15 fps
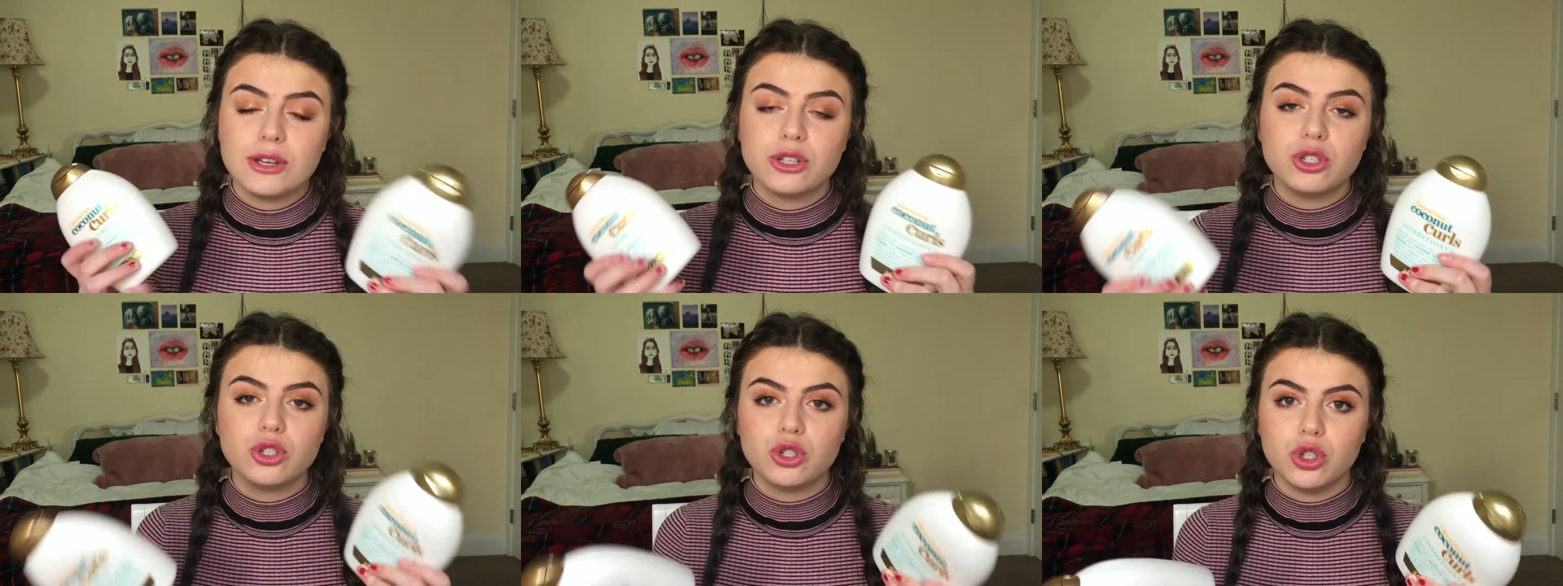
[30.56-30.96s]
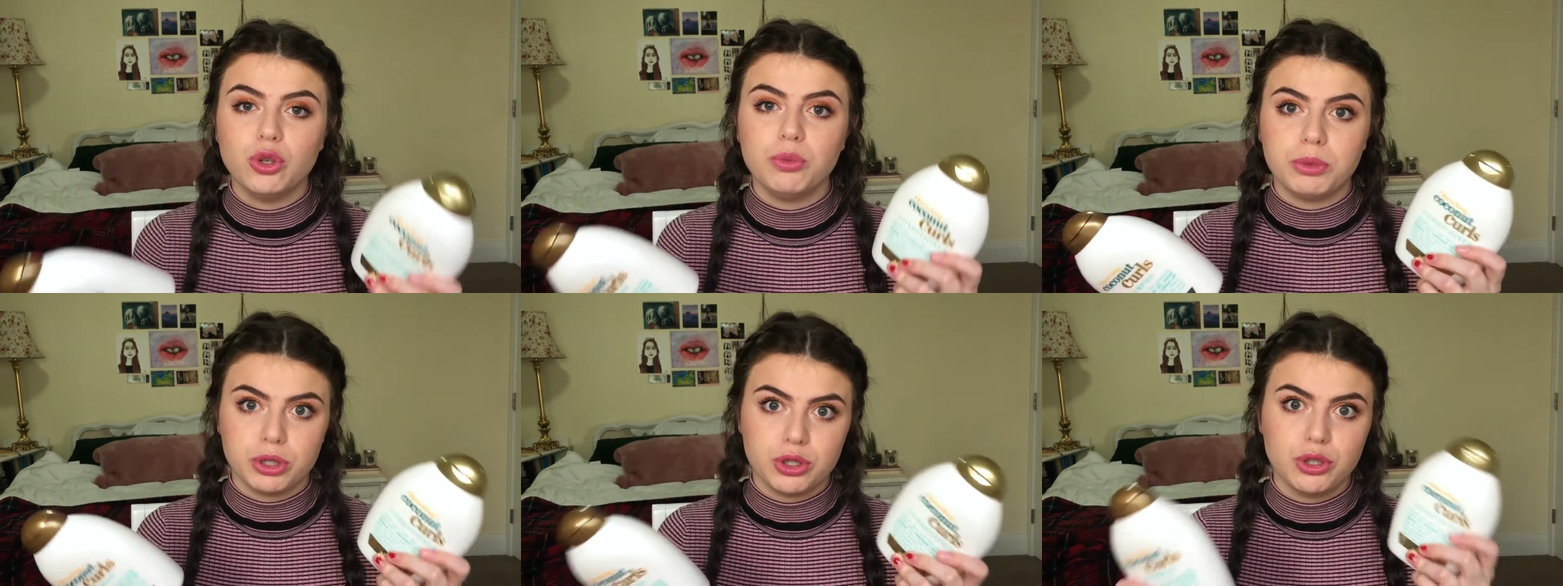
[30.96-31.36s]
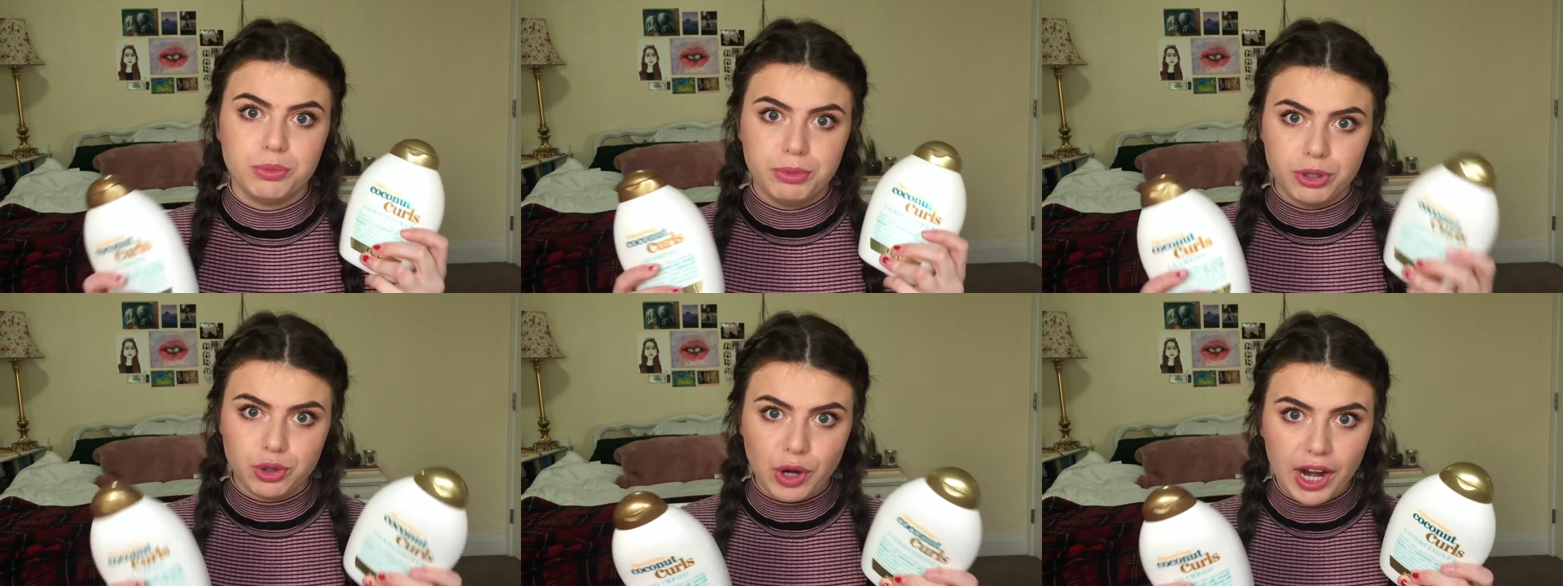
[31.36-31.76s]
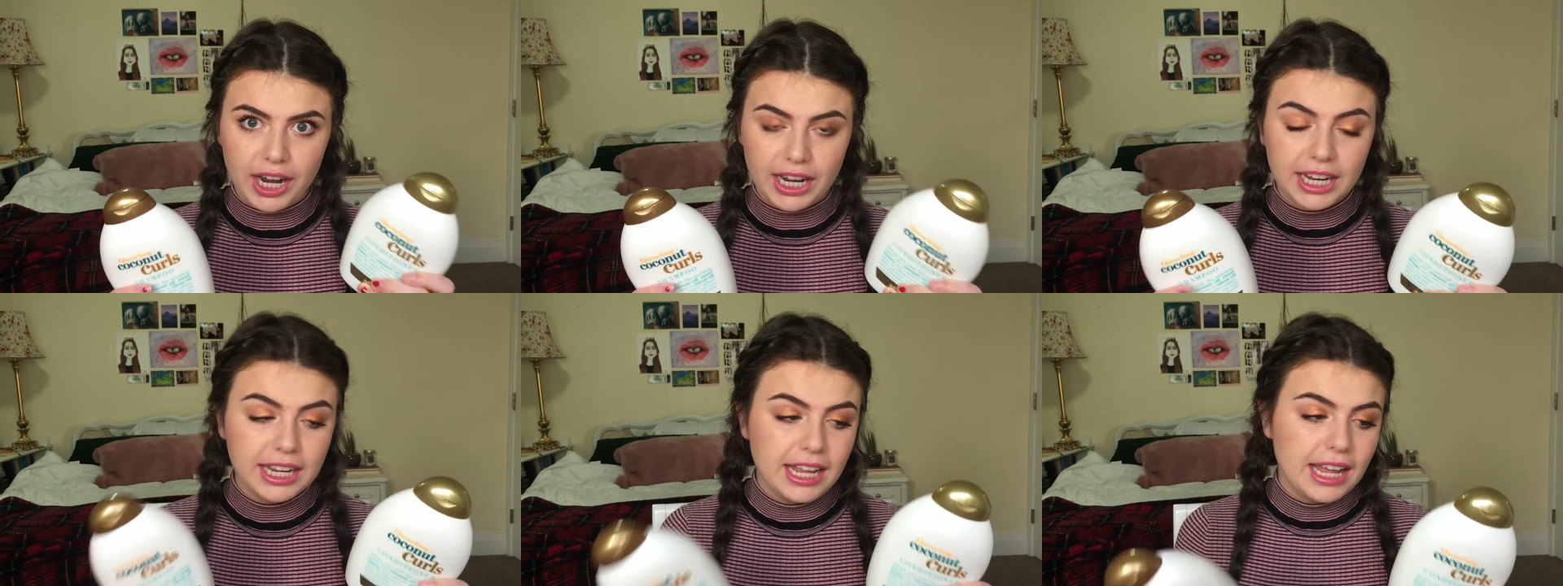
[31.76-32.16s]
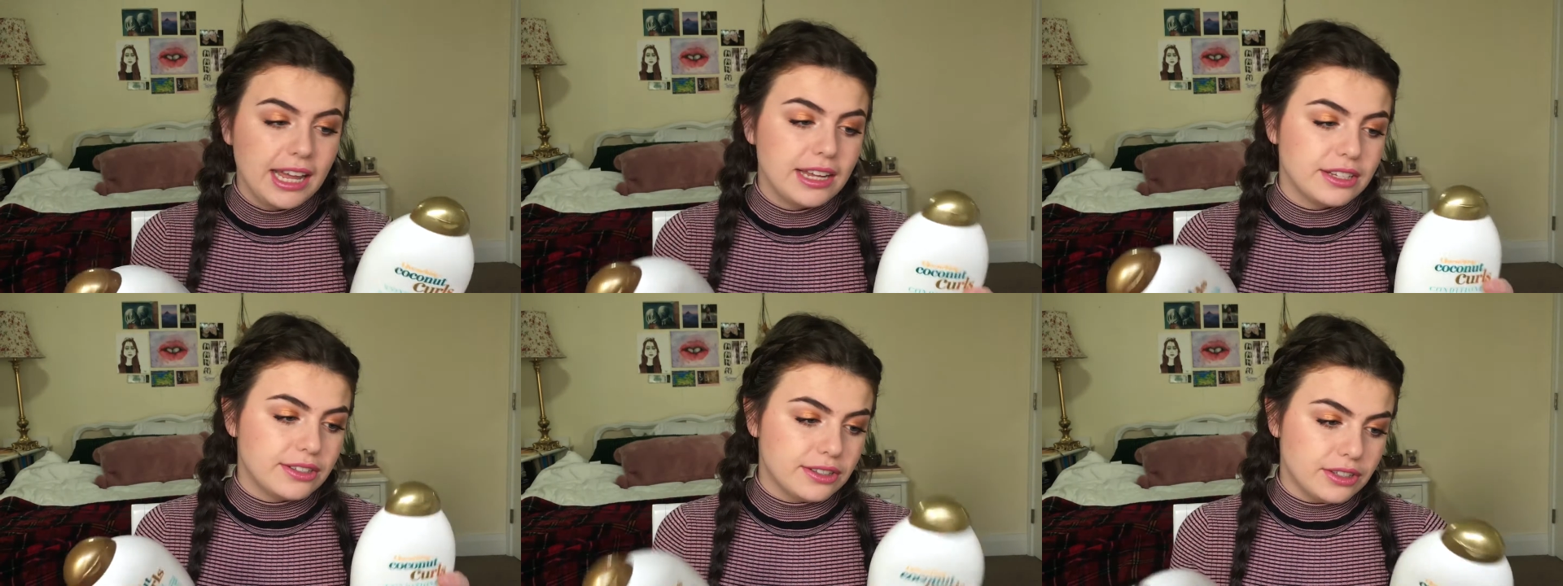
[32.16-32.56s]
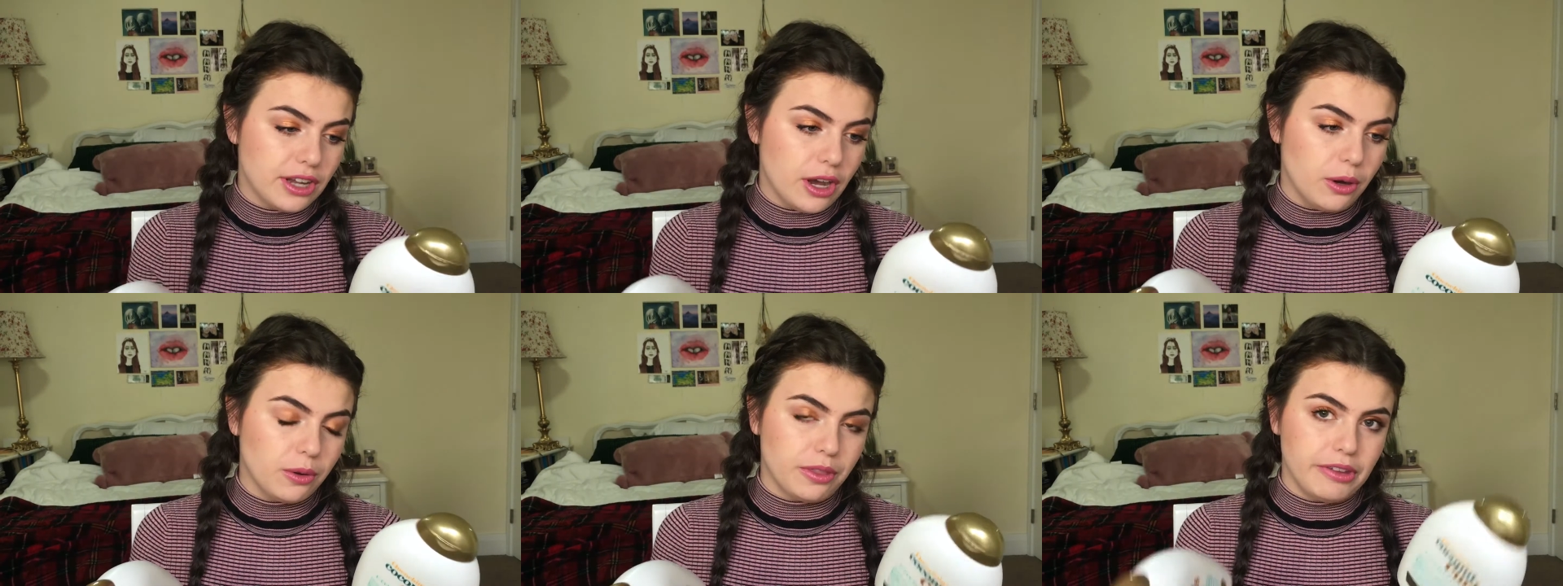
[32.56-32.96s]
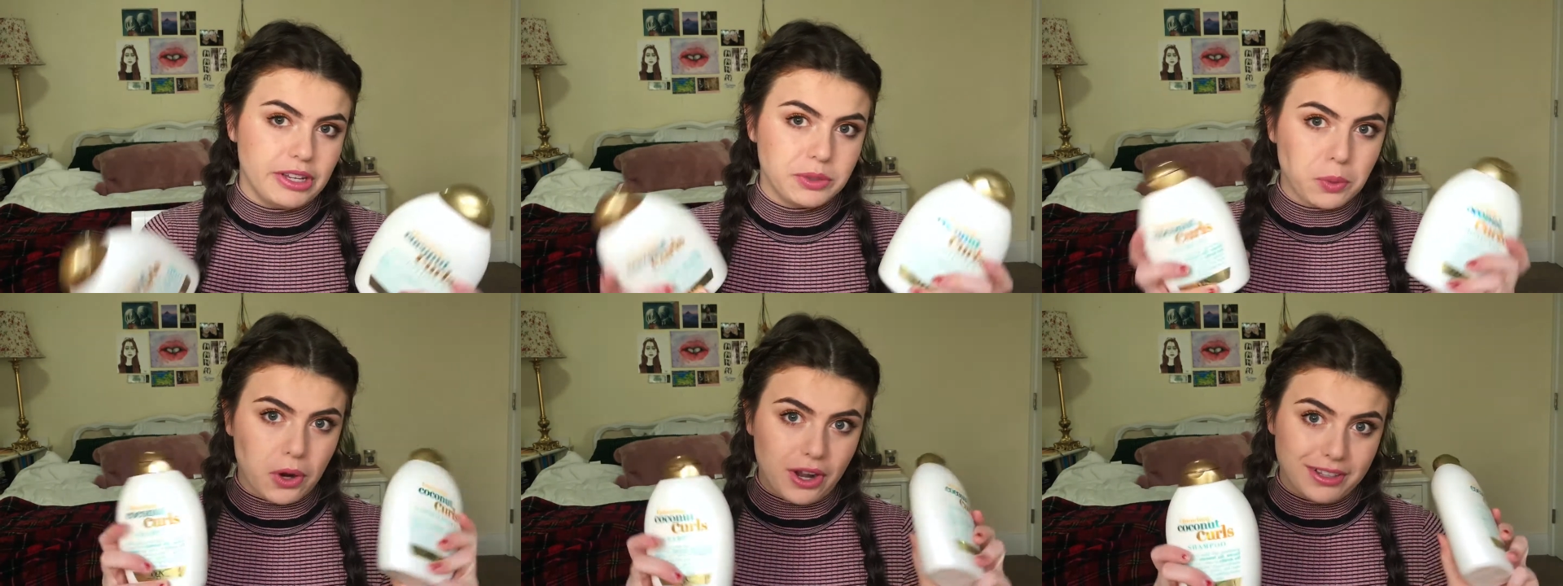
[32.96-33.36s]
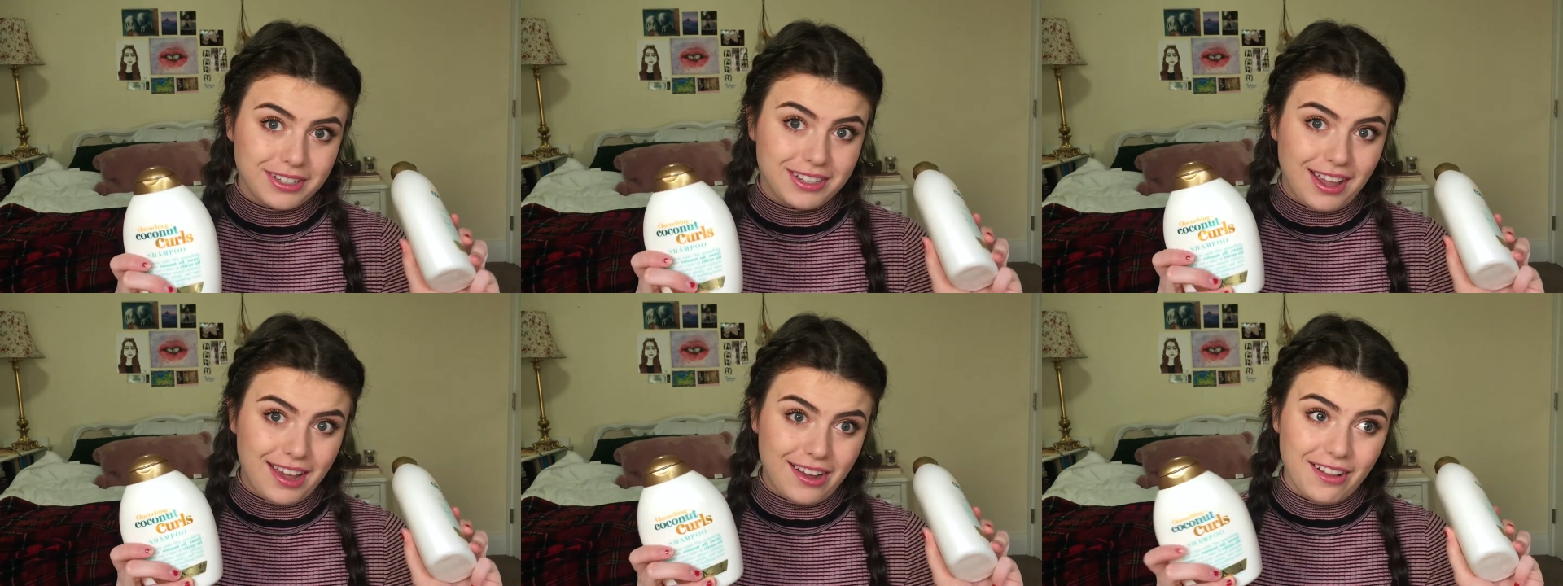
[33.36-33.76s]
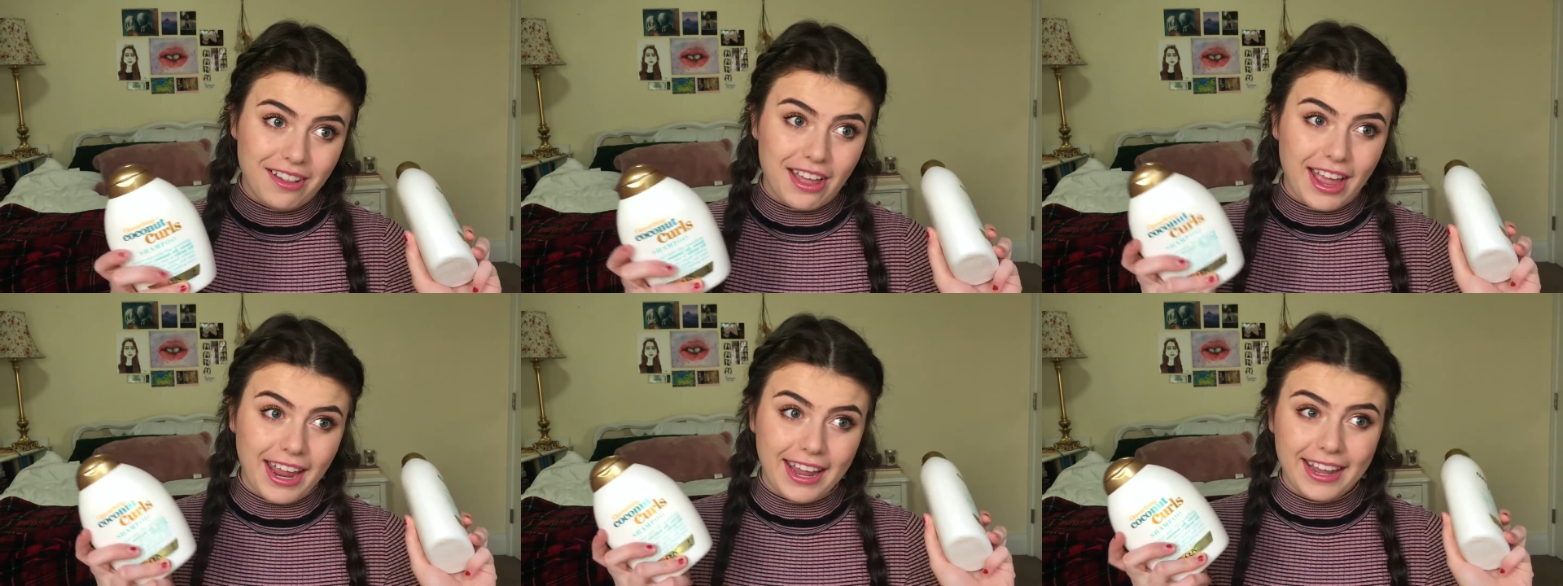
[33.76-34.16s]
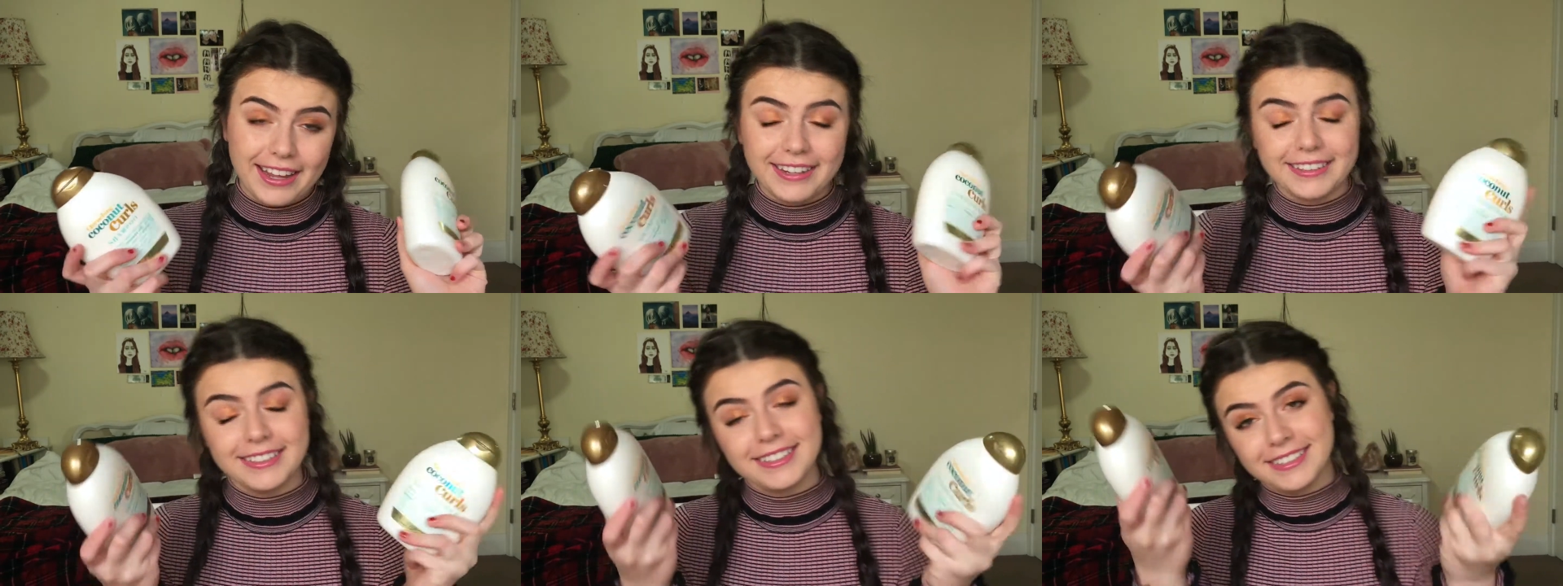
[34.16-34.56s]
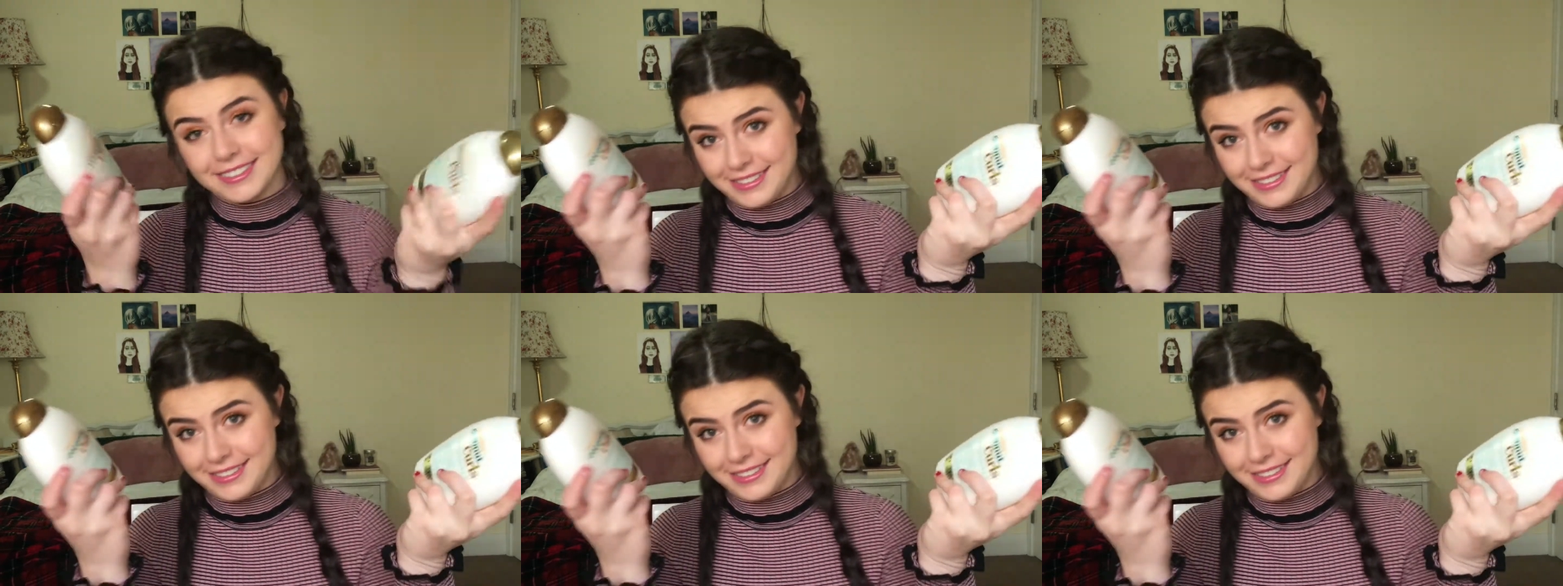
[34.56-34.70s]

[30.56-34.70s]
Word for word: super super dry. So these were on sale and